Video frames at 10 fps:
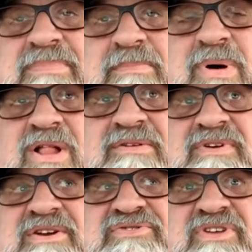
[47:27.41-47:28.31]
But
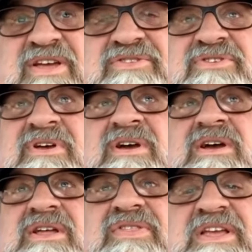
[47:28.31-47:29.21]
Poilievre says the